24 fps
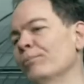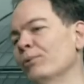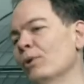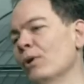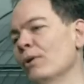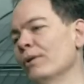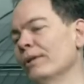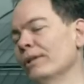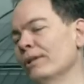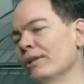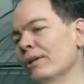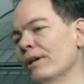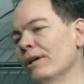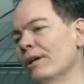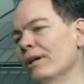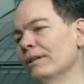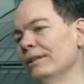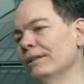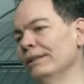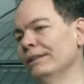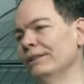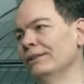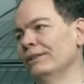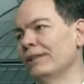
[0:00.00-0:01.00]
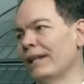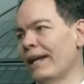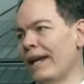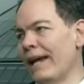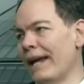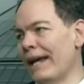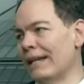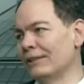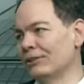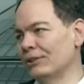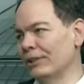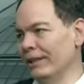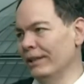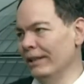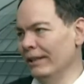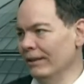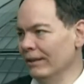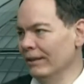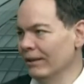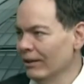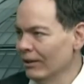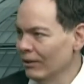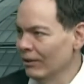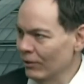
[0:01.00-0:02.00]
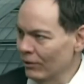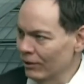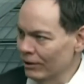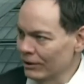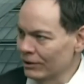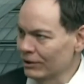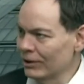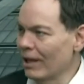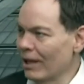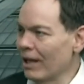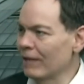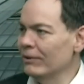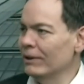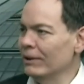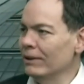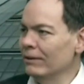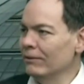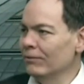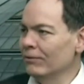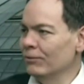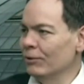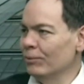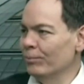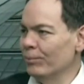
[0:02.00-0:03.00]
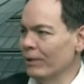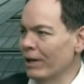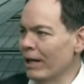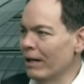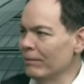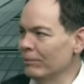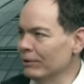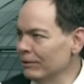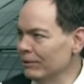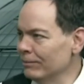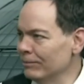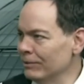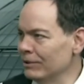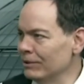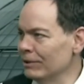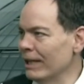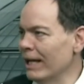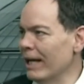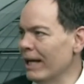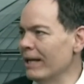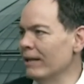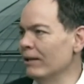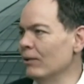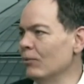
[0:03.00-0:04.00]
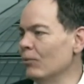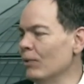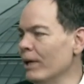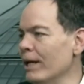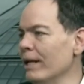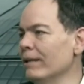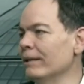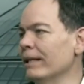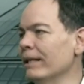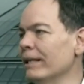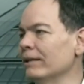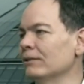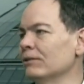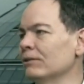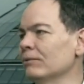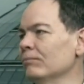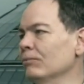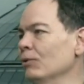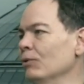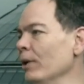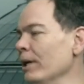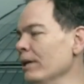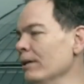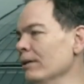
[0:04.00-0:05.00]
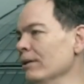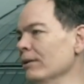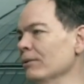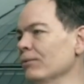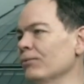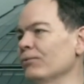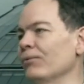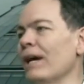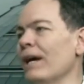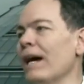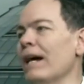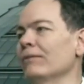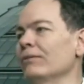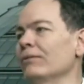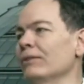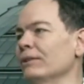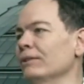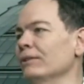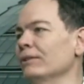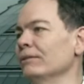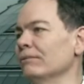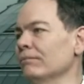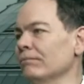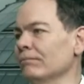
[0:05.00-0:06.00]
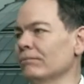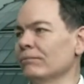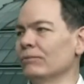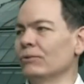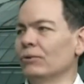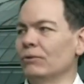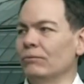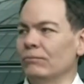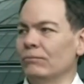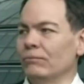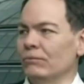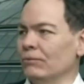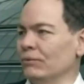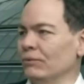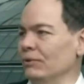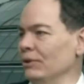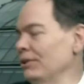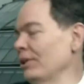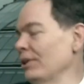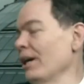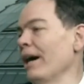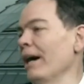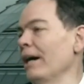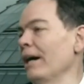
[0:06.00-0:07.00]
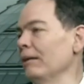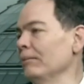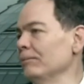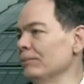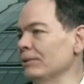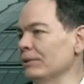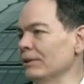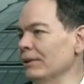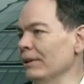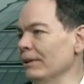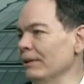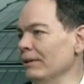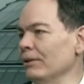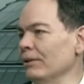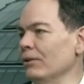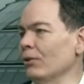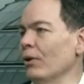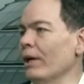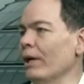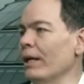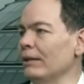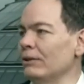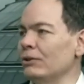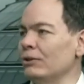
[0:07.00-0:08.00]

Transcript: protocol is hashing or solving for problems at a rate that's greater than 500 times the Cray